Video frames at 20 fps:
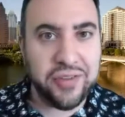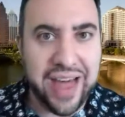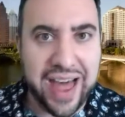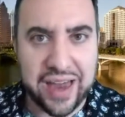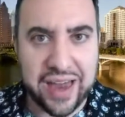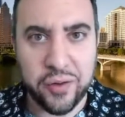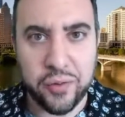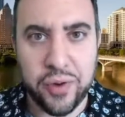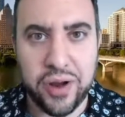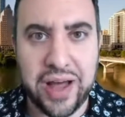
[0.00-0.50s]

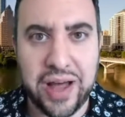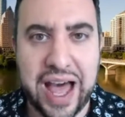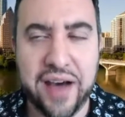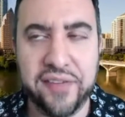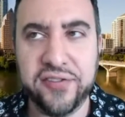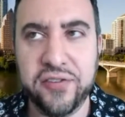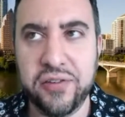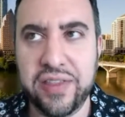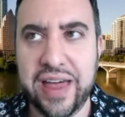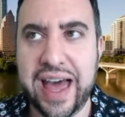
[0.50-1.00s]
that? Well,
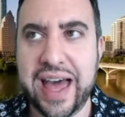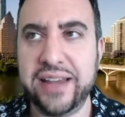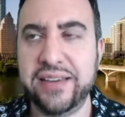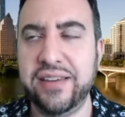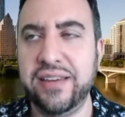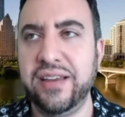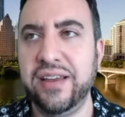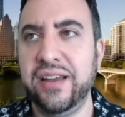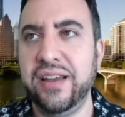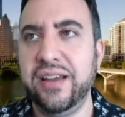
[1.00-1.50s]
after that,
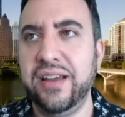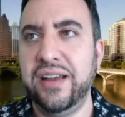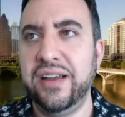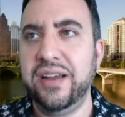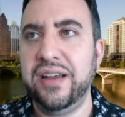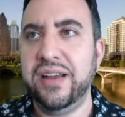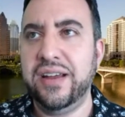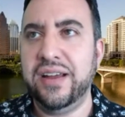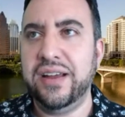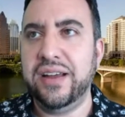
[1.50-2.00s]

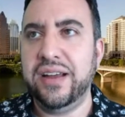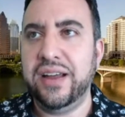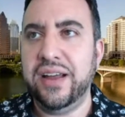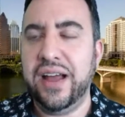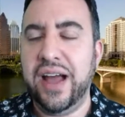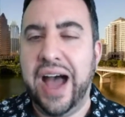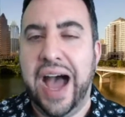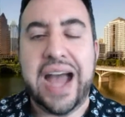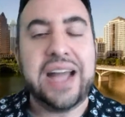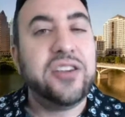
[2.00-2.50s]

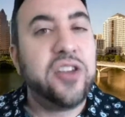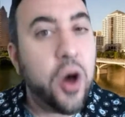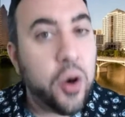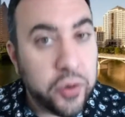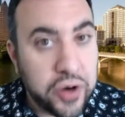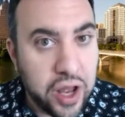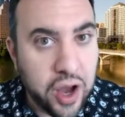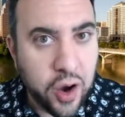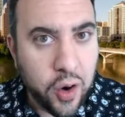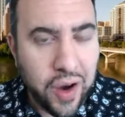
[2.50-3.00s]
I
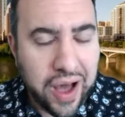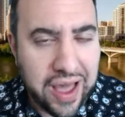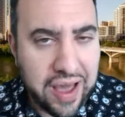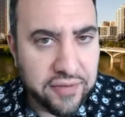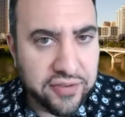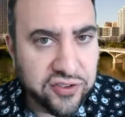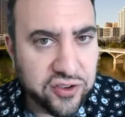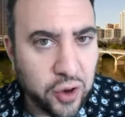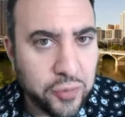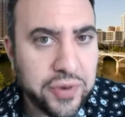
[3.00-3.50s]
don't know. I
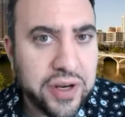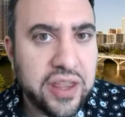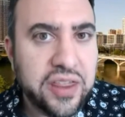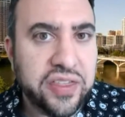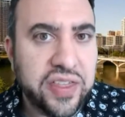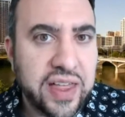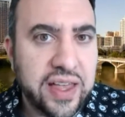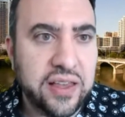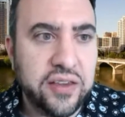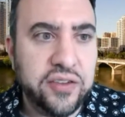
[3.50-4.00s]
have so many
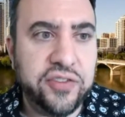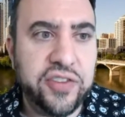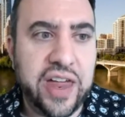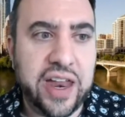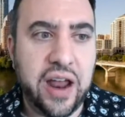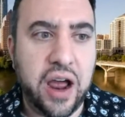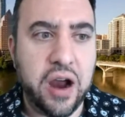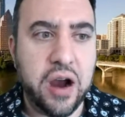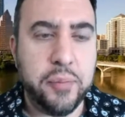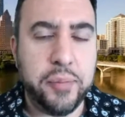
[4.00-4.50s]
things
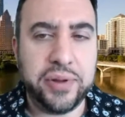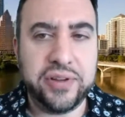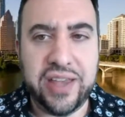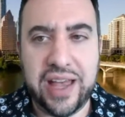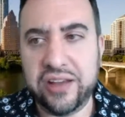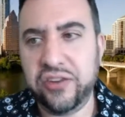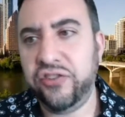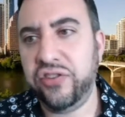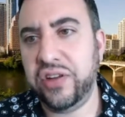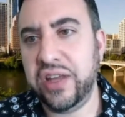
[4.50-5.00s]
that are
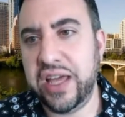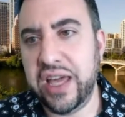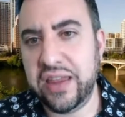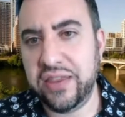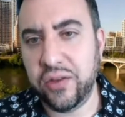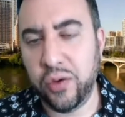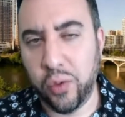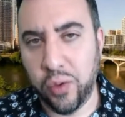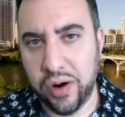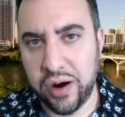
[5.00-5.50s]
potentially in
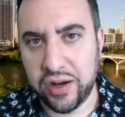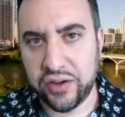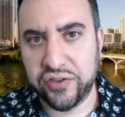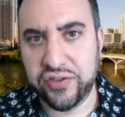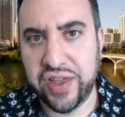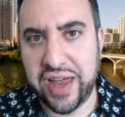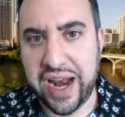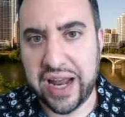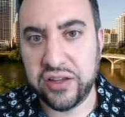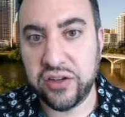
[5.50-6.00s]
the works
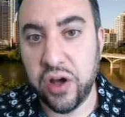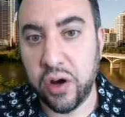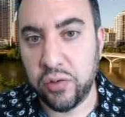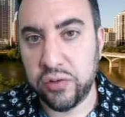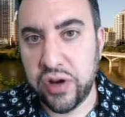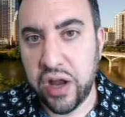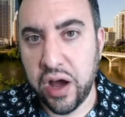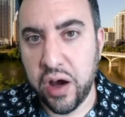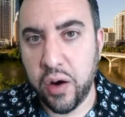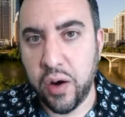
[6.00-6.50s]
that I
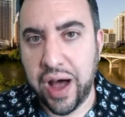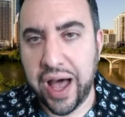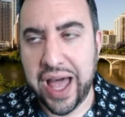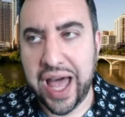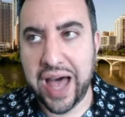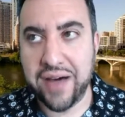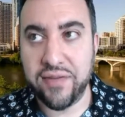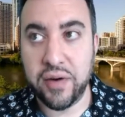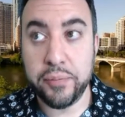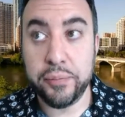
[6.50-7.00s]
don't know. I
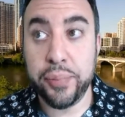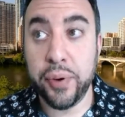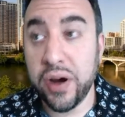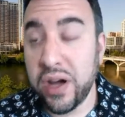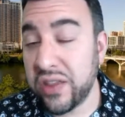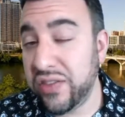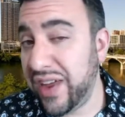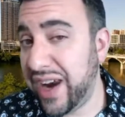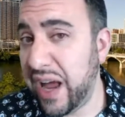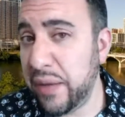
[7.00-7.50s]
have a
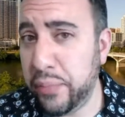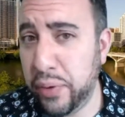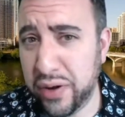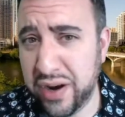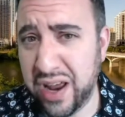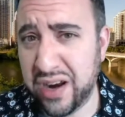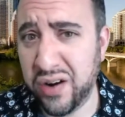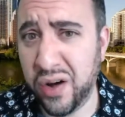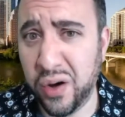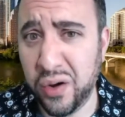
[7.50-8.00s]
book that I put
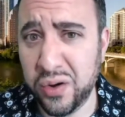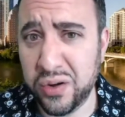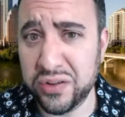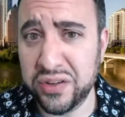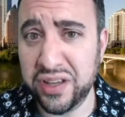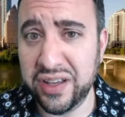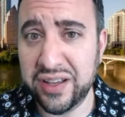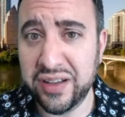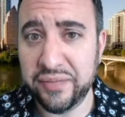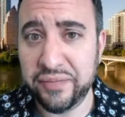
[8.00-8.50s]
on hold